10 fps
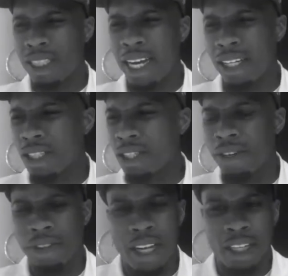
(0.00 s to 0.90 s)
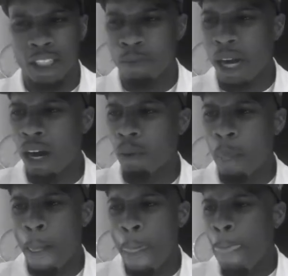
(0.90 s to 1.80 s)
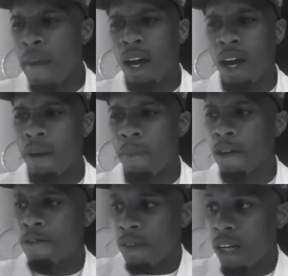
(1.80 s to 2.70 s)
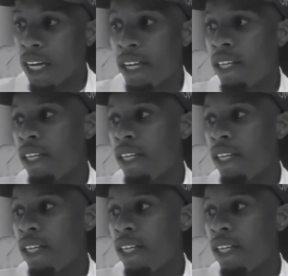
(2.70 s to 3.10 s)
saying certain things about her foot.